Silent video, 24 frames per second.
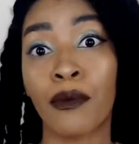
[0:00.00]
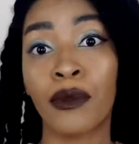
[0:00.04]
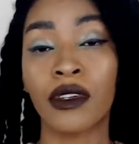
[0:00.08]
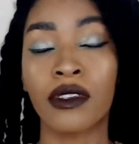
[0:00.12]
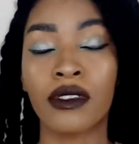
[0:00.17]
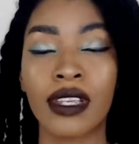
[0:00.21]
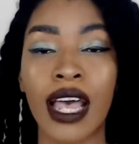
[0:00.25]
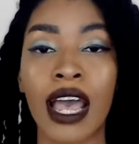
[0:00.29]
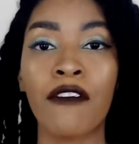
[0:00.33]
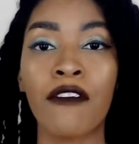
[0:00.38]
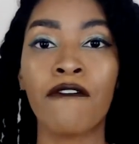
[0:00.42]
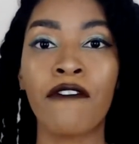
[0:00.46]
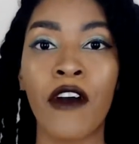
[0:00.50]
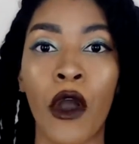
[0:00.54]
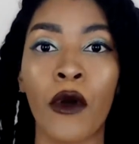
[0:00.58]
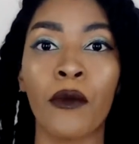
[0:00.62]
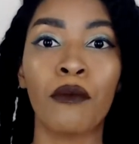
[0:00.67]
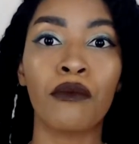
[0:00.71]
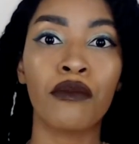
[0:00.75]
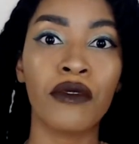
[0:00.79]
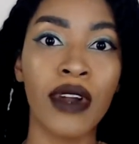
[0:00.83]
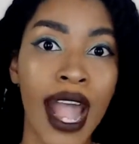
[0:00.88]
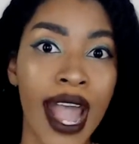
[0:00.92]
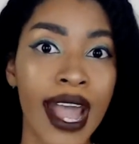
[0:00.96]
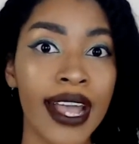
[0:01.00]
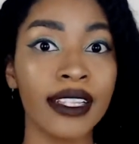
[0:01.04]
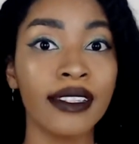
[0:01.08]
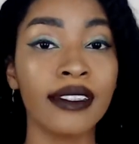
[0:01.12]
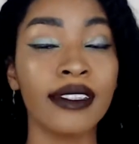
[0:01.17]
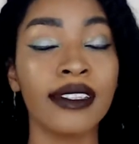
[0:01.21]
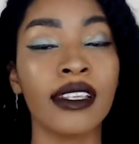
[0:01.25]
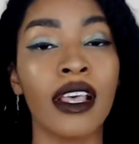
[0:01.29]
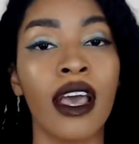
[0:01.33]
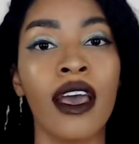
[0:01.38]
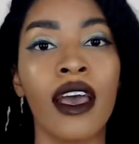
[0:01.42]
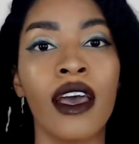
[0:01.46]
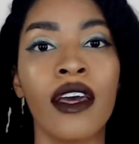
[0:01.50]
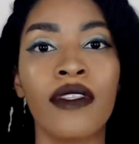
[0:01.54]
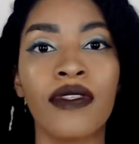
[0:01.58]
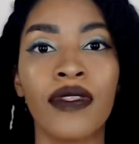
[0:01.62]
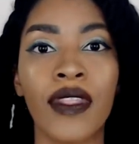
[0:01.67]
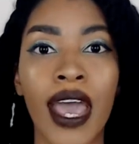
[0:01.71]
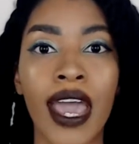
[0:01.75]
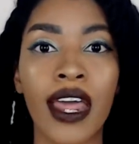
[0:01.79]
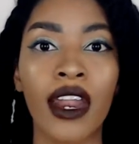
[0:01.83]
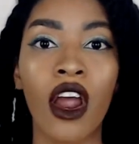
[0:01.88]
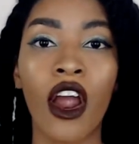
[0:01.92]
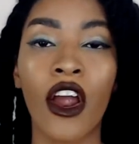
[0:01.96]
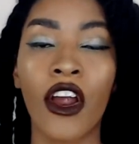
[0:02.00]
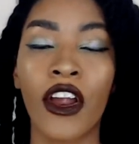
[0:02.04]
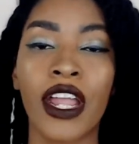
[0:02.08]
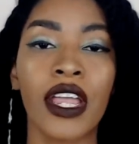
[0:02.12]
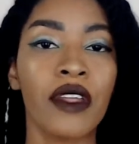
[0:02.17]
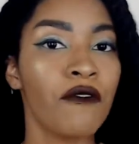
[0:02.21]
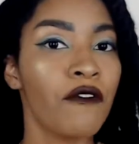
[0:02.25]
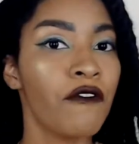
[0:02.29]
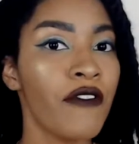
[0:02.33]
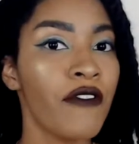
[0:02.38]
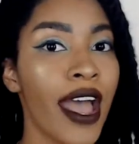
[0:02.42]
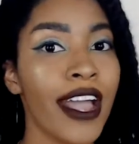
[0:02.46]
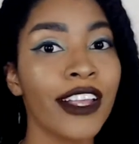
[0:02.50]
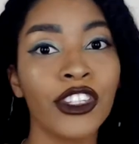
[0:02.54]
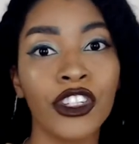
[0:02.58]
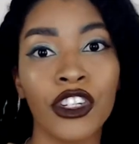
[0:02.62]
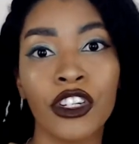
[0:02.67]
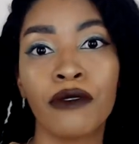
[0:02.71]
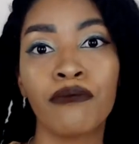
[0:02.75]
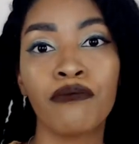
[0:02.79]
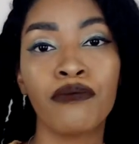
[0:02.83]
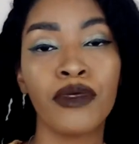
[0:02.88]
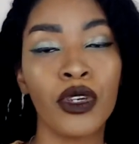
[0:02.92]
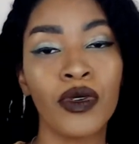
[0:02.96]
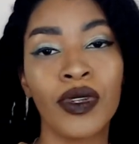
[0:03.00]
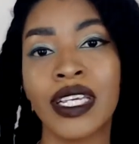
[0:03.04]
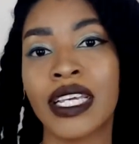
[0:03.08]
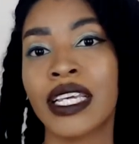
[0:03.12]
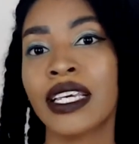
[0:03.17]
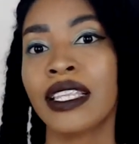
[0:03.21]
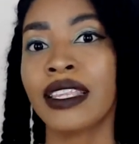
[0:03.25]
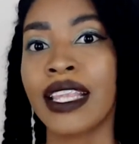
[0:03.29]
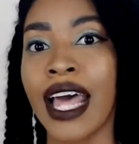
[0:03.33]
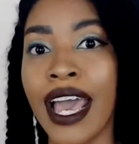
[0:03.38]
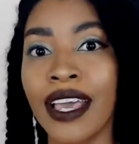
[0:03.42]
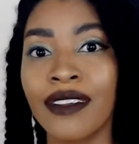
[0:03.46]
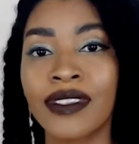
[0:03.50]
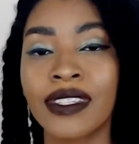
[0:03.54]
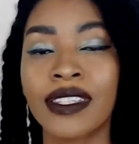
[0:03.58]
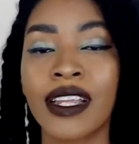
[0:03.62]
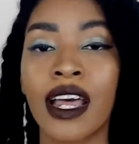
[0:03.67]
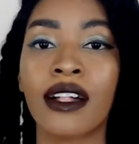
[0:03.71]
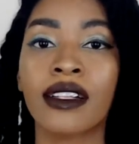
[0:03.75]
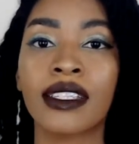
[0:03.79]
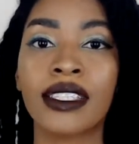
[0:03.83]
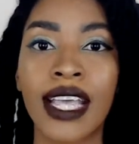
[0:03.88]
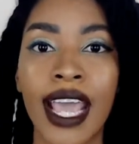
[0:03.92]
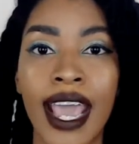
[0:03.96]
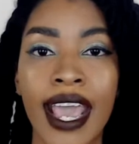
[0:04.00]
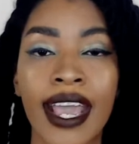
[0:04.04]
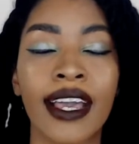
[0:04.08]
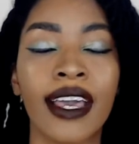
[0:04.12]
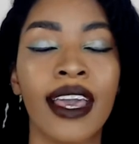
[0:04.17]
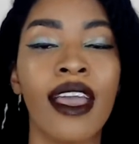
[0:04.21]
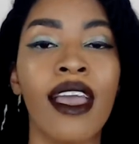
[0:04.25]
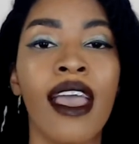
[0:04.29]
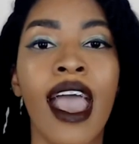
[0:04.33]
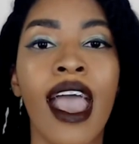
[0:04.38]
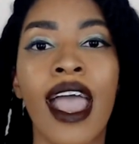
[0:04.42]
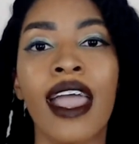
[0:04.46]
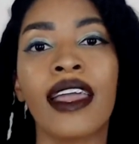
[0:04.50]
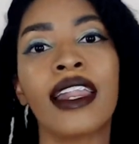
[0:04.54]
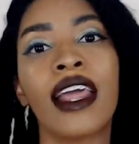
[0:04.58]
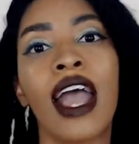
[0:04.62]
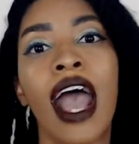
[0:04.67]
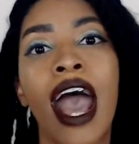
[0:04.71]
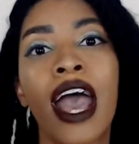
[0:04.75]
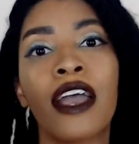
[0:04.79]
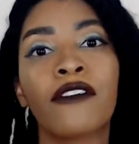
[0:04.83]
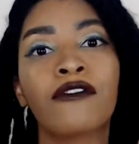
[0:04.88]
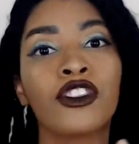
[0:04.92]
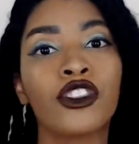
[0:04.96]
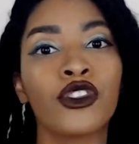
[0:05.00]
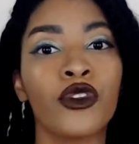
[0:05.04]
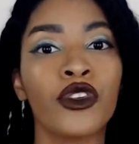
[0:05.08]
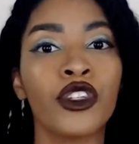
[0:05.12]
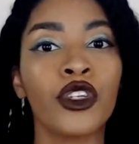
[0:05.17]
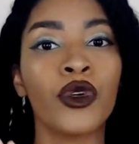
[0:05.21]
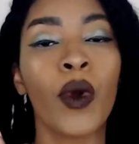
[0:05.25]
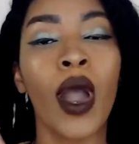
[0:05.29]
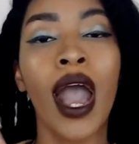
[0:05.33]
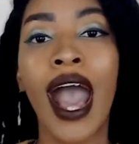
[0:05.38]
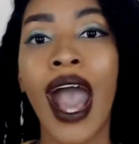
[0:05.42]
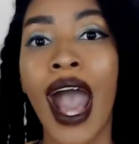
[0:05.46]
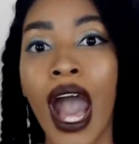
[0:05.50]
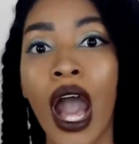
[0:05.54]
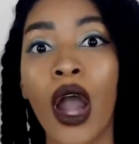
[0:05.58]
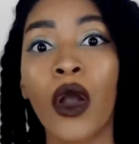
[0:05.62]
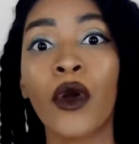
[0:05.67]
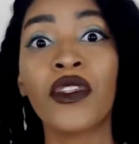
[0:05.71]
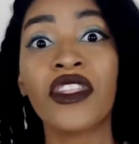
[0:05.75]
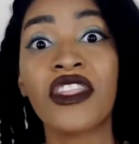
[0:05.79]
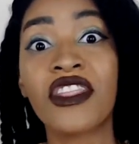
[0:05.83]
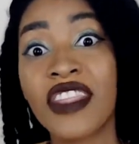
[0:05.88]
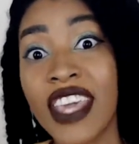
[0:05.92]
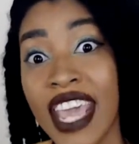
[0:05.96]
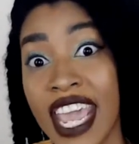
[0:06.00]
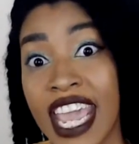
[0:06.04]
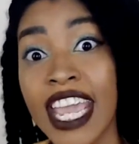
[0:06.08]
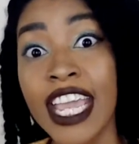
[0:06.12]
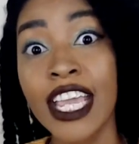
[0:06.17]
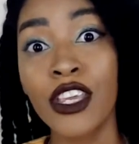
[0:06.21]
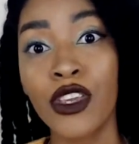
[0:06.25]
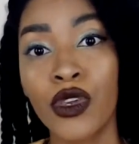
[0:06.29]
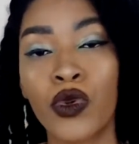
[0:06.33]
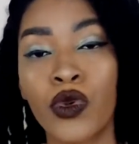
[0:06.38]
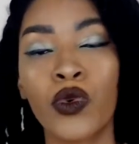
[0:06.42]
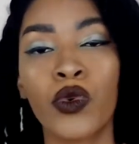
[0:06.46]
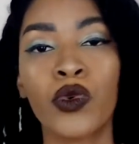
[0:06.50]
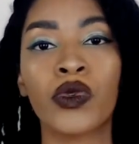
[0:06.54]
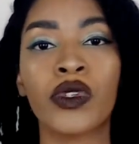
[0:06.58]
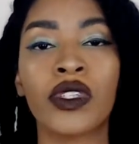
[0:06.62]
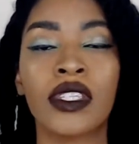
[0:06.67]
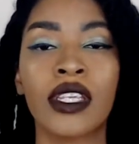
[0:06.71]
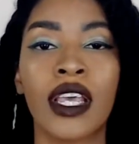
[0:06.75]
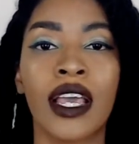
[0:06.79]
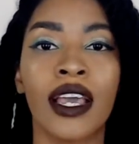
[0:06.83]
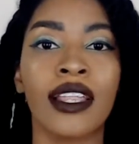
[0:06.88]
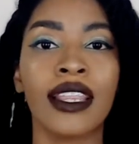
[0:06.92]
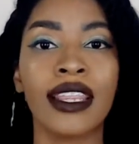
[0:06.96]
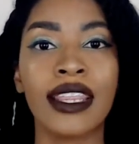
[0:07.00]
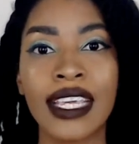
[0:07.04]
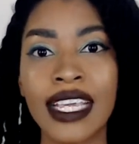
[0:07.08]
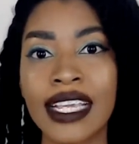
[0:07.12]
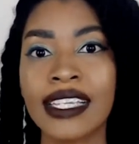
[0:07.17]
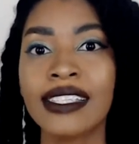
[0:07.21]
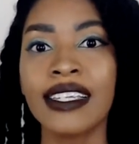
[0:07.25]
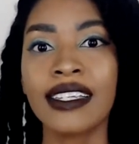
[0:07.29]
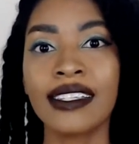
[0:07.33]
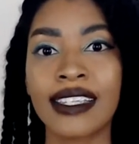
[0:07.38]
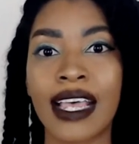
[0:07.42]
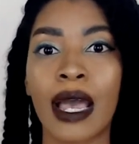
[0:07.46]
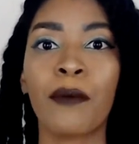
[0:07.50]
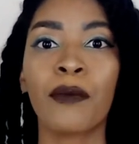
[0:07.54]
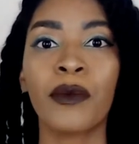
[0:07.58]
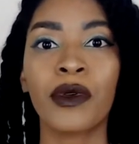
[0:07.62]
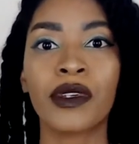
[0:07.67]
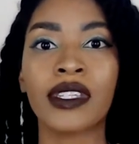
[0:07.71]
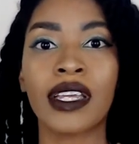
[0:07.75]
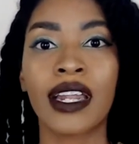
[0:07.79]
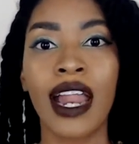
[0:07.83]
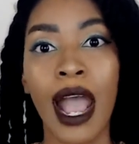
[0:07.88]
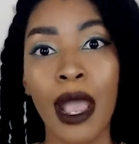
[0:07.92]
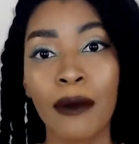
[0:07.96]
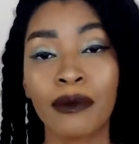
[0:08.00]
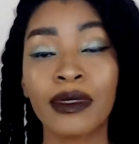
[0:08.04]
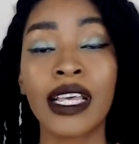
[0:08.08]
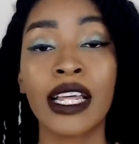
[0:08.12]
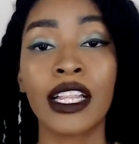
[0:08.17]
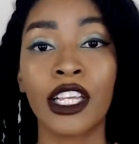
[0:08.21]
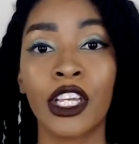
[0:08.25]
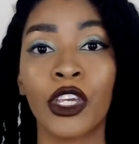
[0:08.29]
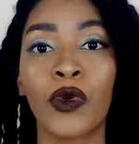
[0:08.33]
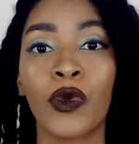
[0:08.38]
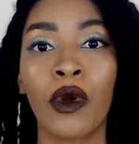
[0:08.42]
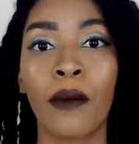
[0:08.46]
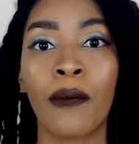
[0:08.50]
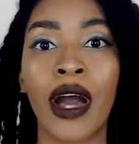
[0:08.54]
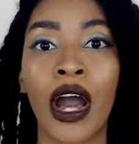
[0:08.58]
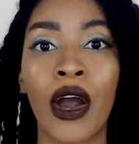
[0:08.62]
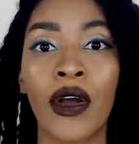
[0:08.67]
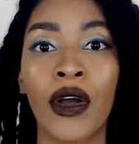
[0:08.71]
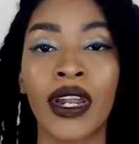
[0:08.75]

I found brands that are in fashion, beauty, lifestyle, tech, and I've shown you how they use these examples that I'm telling you about